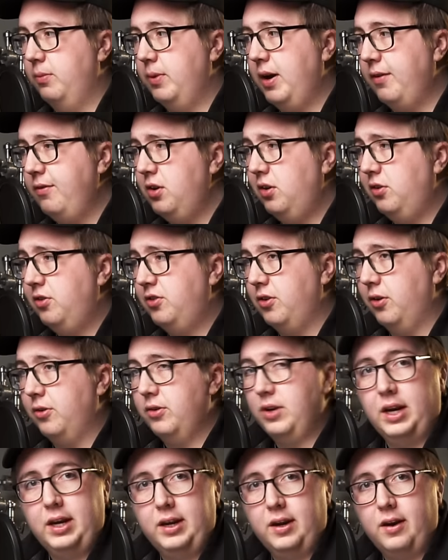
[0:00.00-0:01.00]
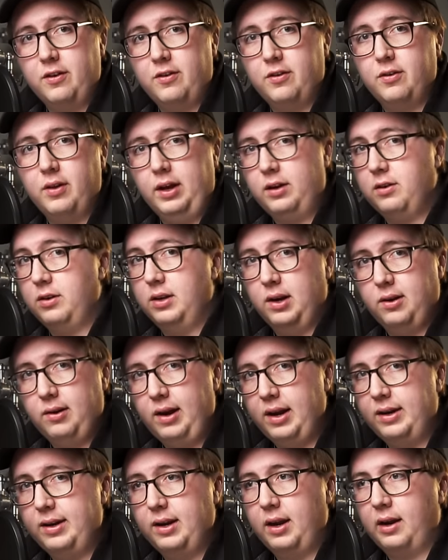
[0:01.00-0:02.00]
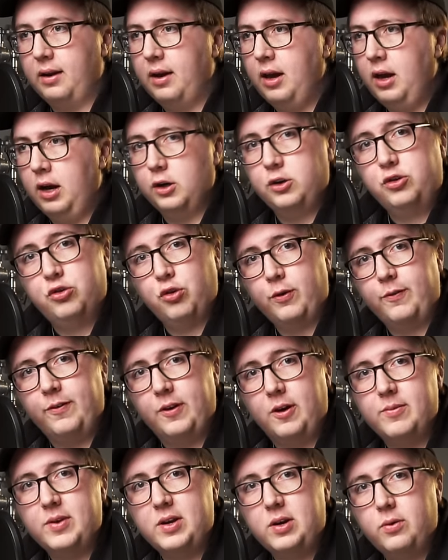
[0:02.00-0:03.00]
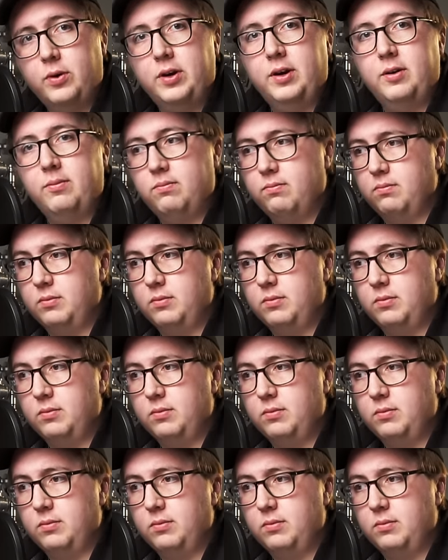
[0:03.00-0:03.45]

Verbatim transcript: Whenever you start getting into editing a short film that you want to